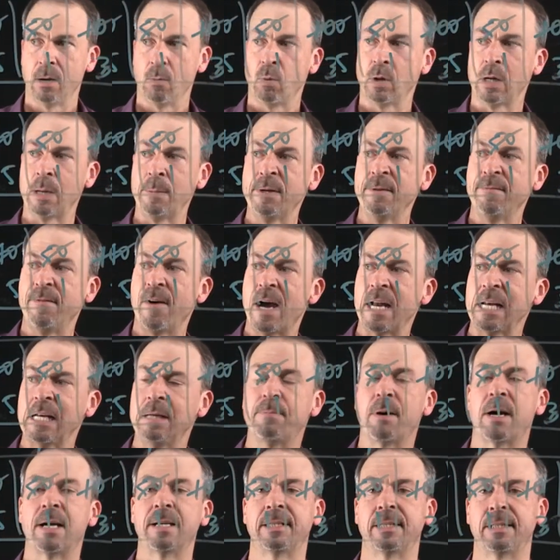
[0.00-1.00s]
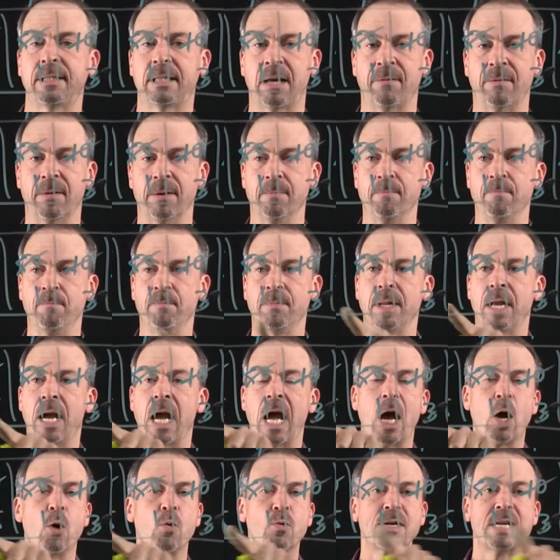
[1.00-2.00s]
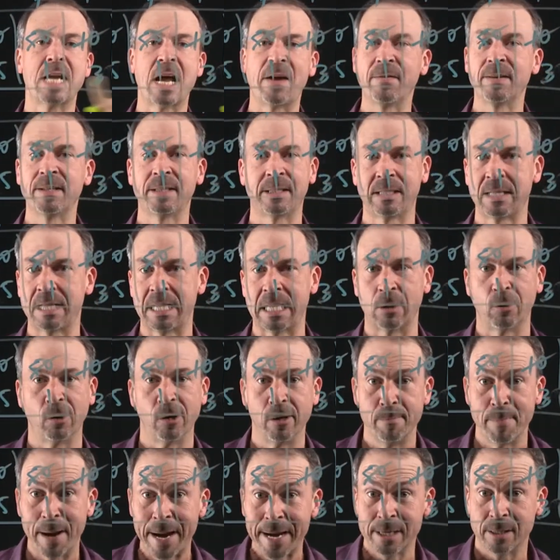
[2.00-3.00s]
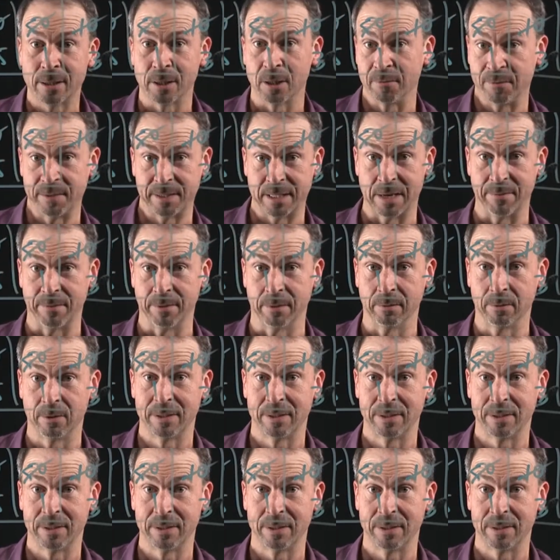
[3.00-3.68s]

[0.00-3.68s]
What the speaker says: When I'm dividing by 7, I'll never see a remainder of 7,